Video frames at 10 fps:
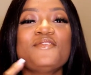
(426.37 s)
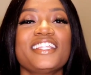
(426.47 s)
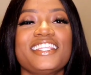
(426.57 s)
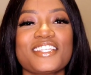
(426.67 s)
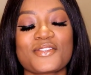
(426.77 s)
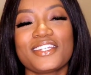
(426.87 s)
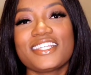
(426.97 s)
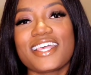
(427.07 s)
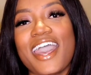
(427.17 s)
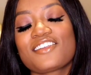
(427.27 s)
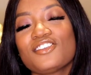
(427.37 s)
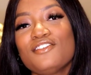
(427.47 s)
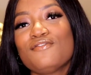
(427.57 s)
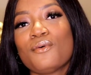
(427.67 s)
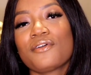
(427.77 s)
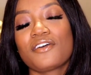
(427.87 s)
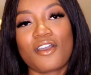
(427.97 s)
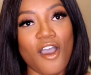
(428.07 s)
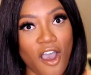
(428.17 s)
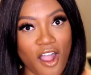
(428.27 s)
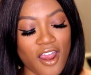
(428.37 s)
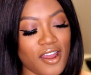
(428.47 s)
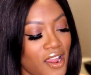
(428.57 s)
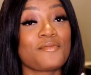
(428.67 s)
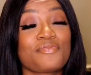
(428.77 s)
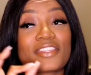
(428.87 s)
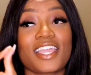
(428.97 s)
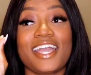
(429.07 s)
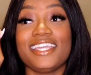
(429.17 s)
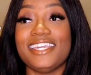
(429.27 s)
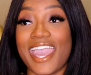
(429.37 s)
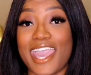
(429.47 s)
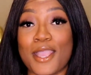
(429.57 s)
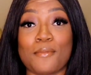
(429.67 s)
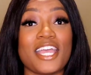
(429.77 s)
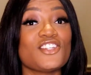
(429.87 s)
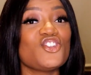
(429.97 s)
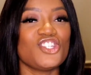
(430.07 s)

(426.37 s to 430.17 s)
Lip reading: but this one is actually for the car. Game